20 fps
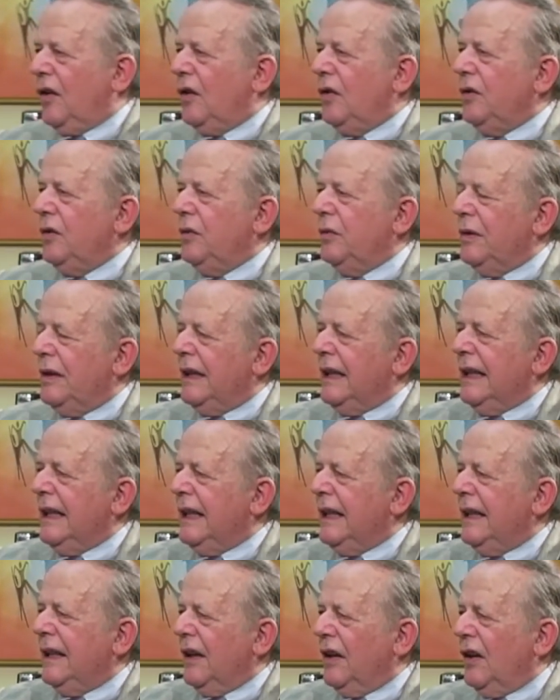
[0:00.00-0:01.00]
you
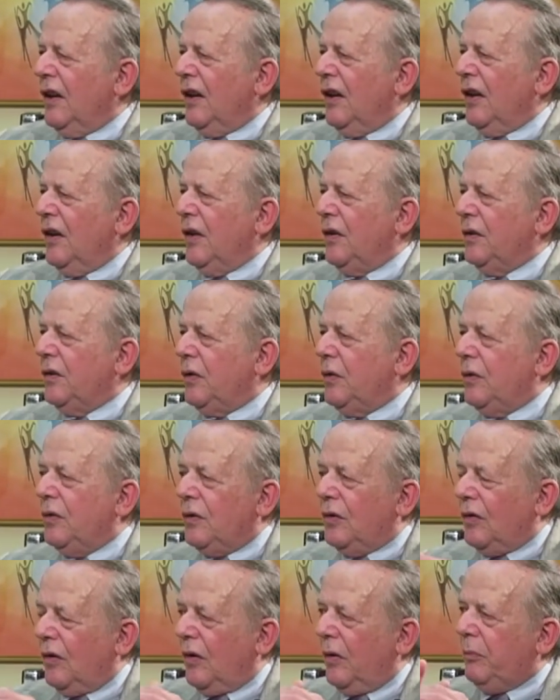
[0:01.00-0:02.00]
need
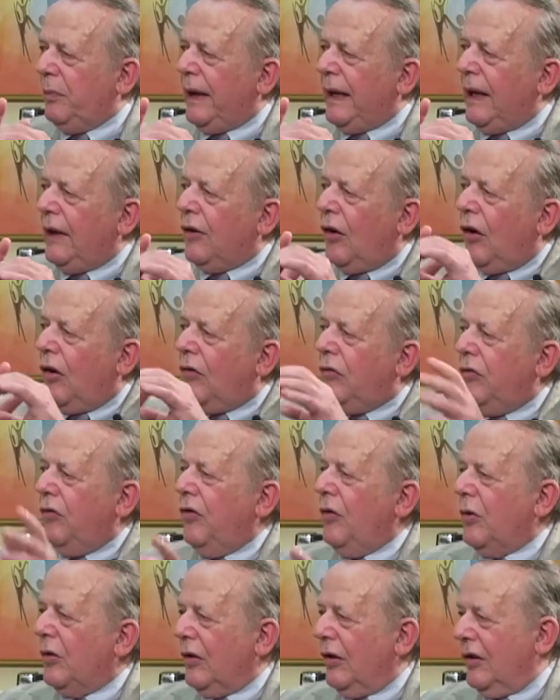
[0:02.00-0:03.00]
to obey all
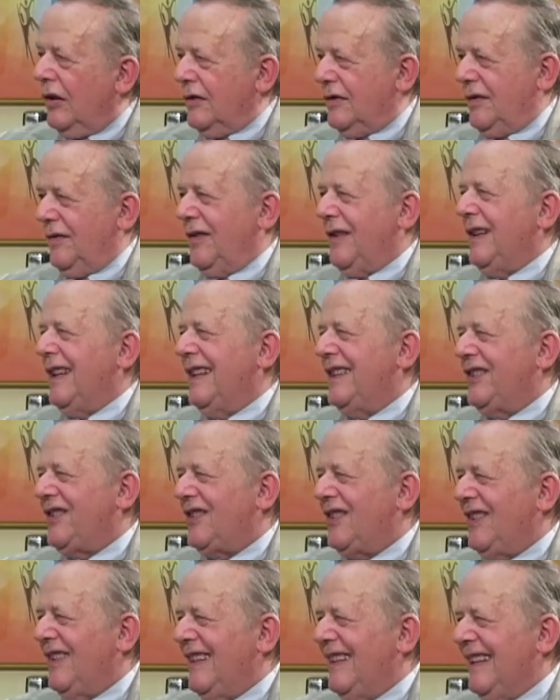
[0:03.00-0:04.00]
4 laws of creation.